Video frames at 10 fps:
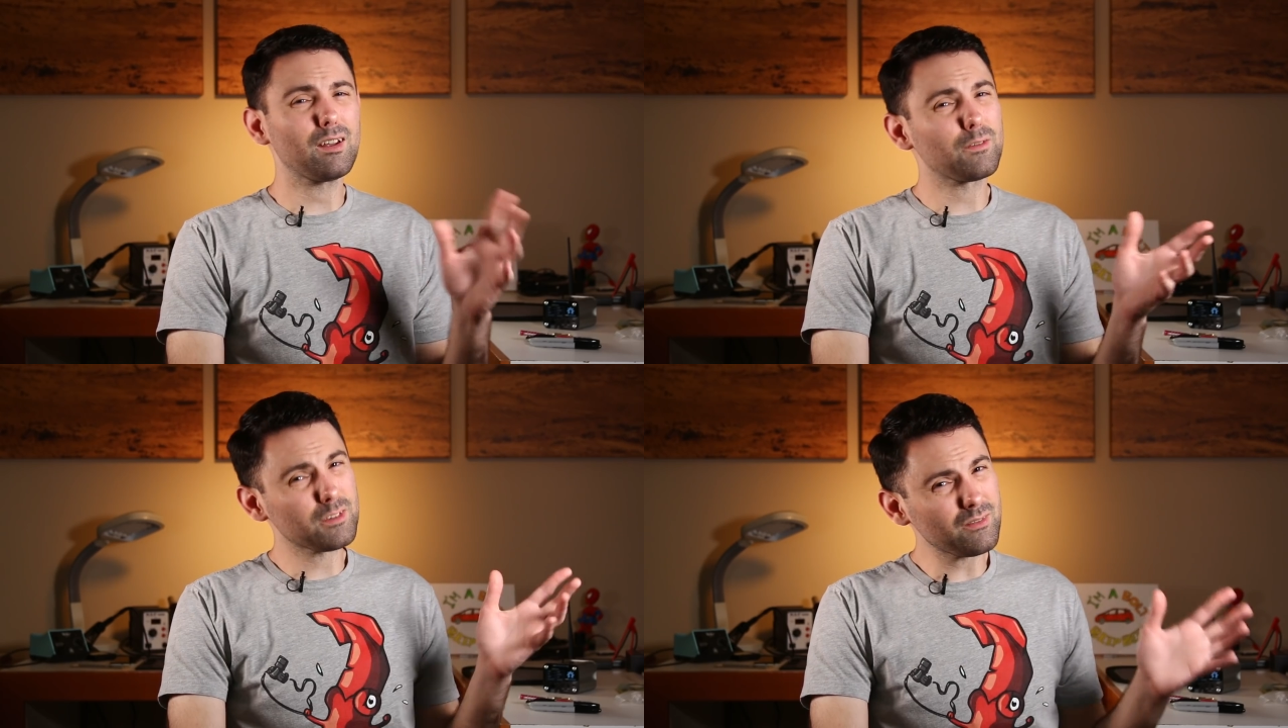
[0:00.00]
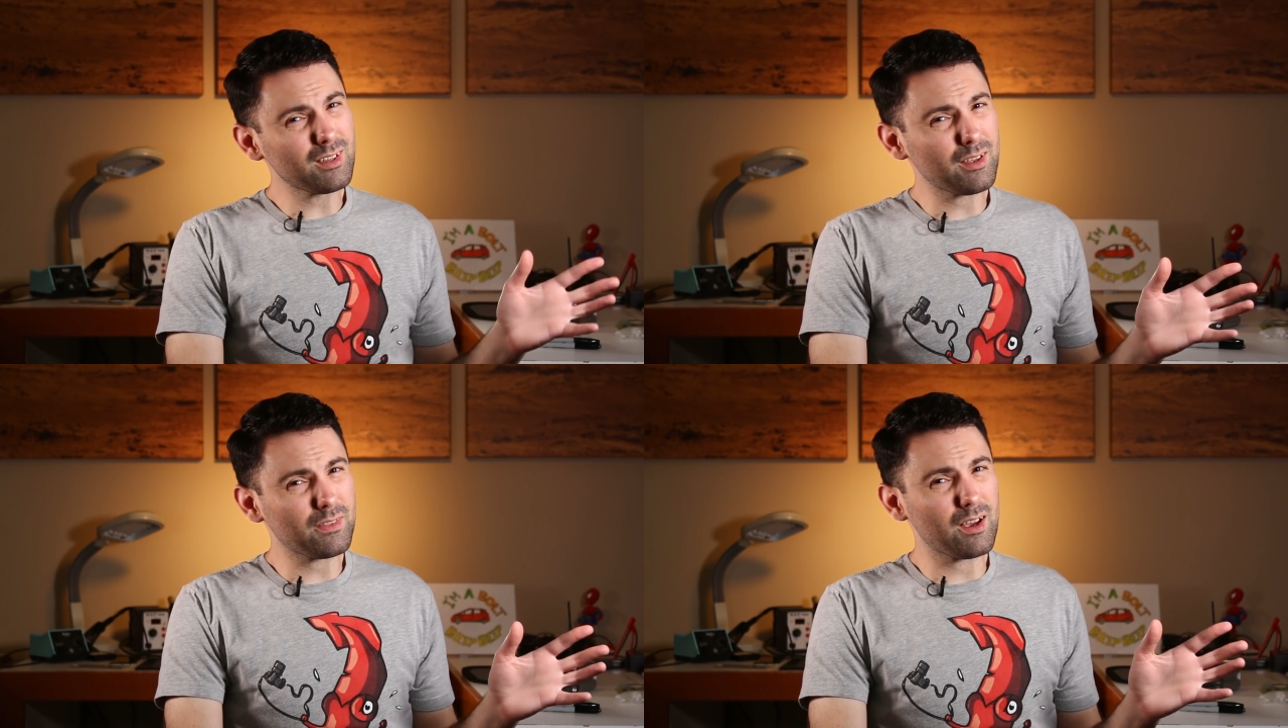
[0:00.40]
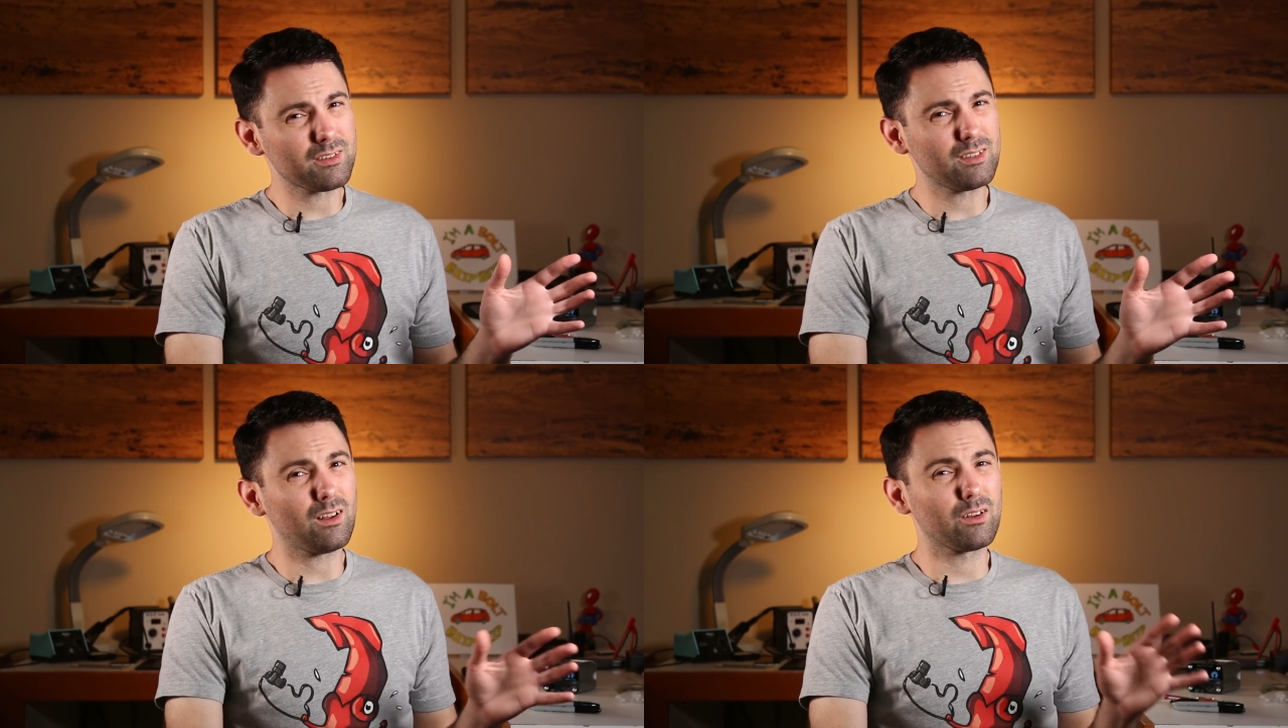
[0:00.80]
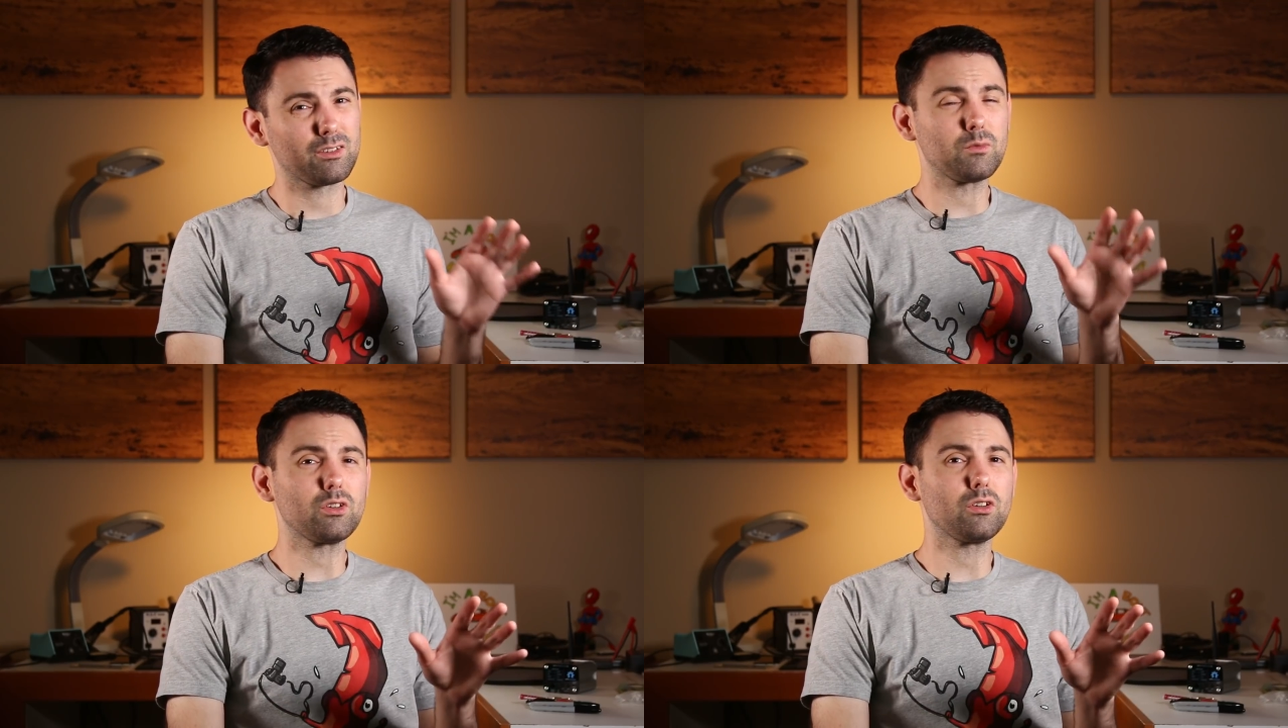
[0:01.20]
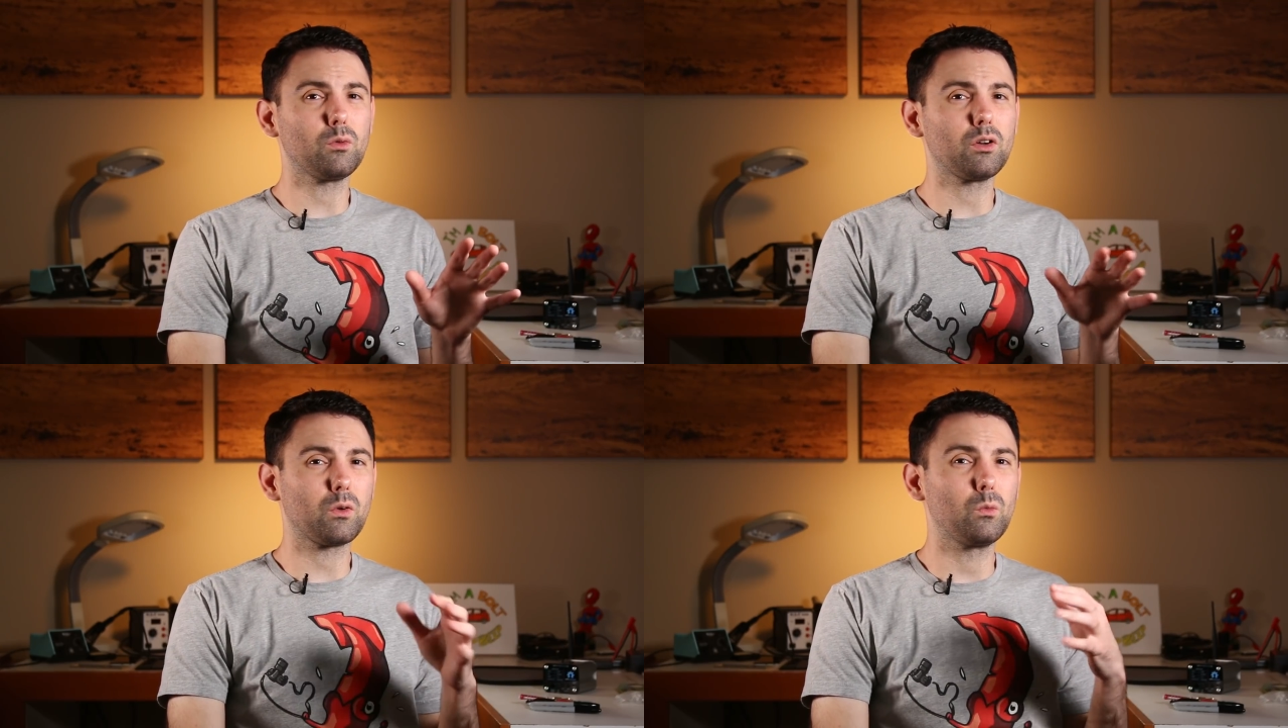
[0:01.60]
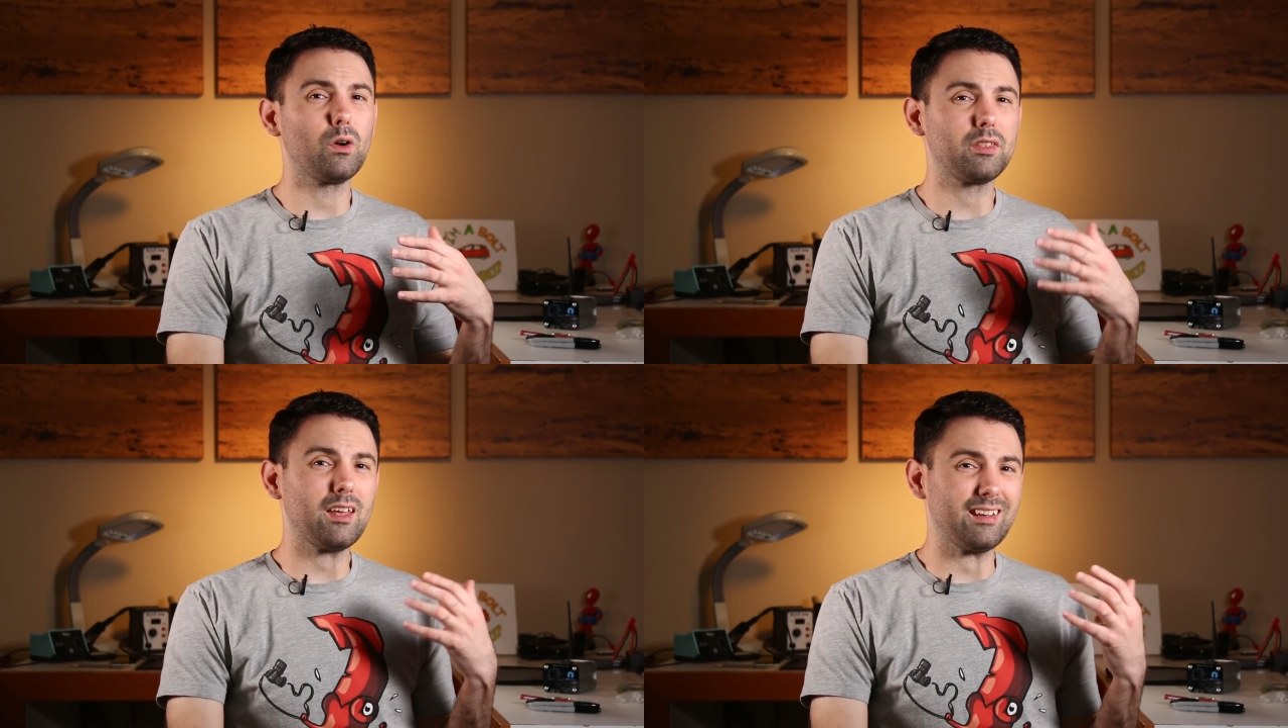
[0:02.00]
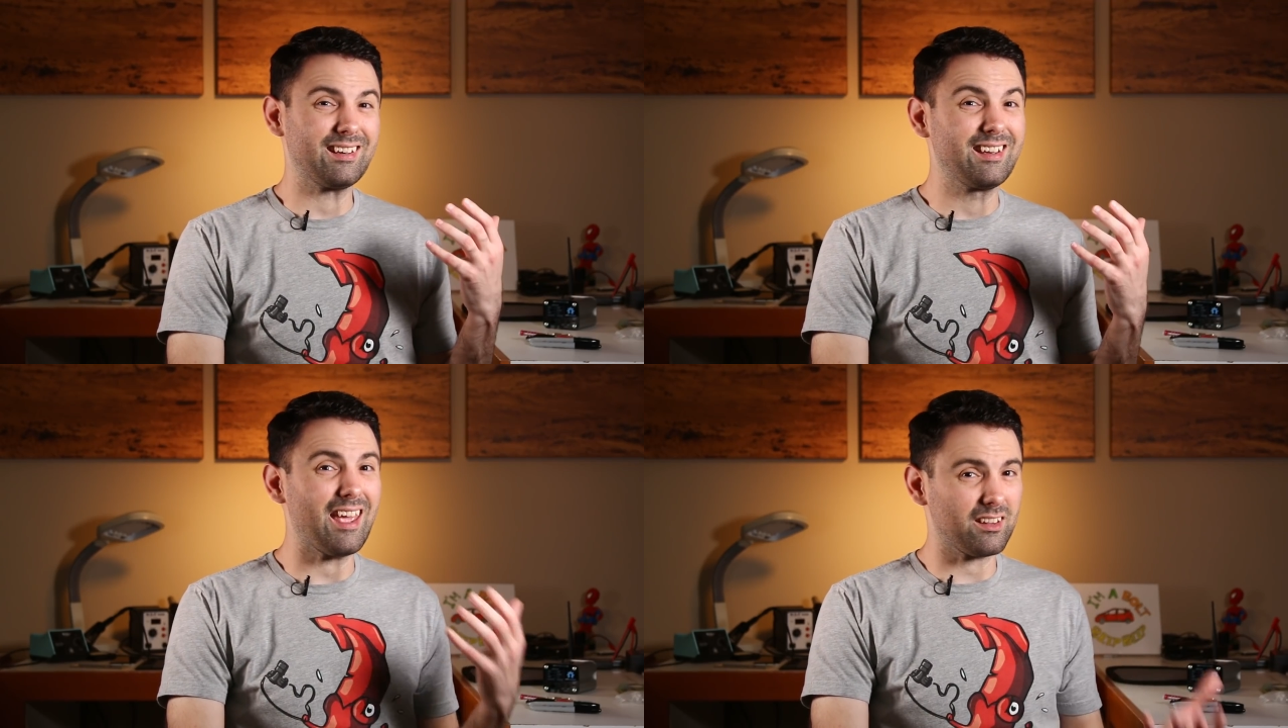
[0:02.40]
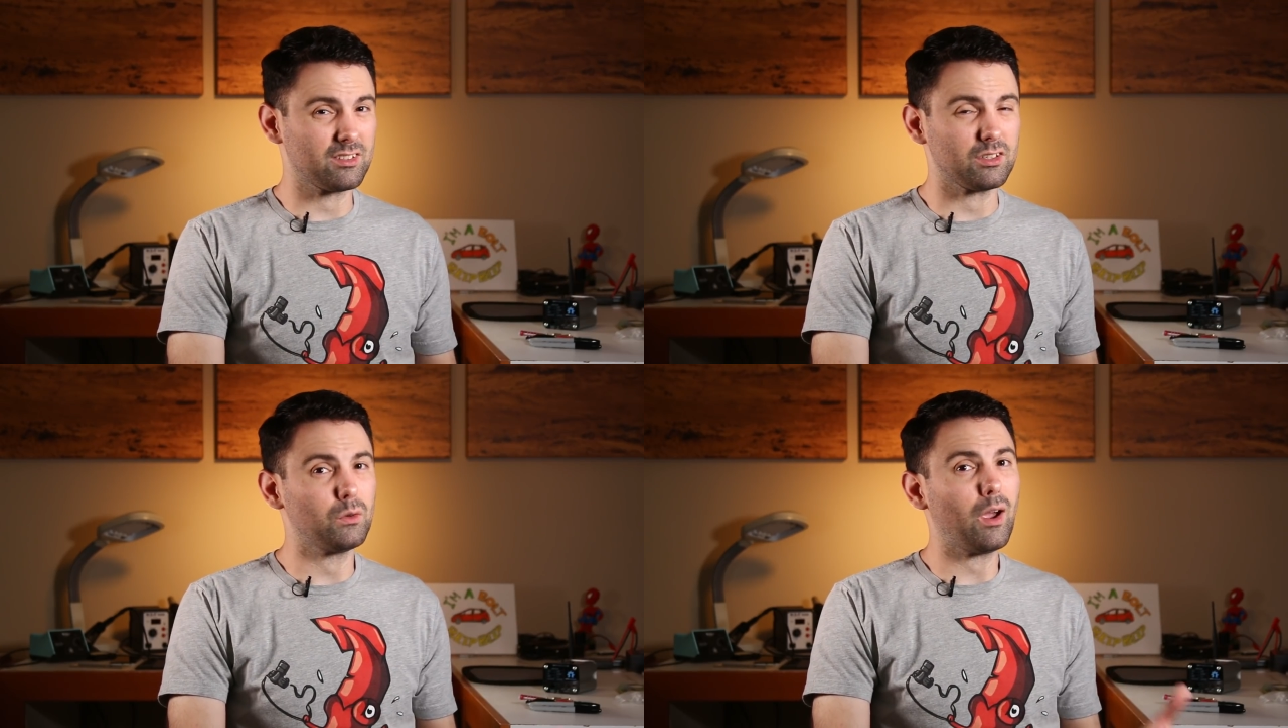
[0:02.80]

Now, for $78,000, I'm sure you're wondering what that gets you,